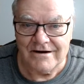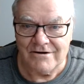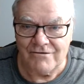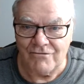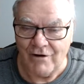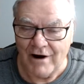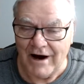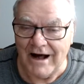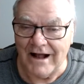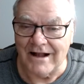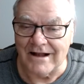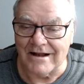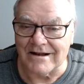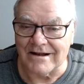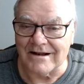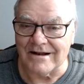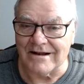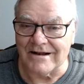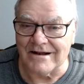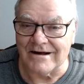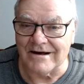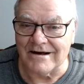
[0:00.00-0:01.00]
Well,
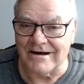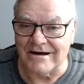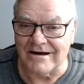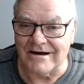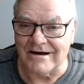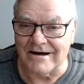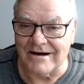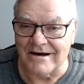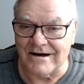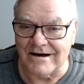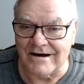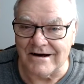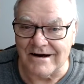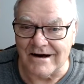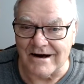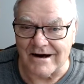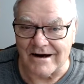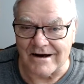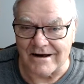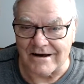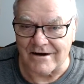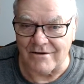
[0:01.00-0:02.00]

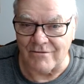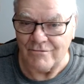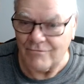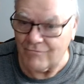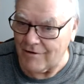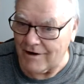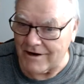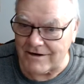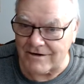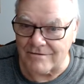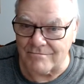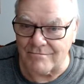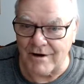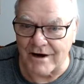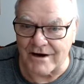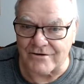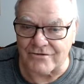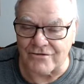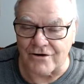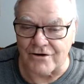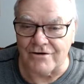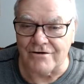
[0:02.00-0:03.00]
I waited my
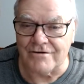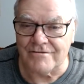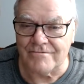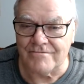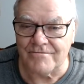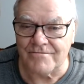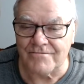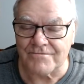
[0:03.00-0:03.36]
turn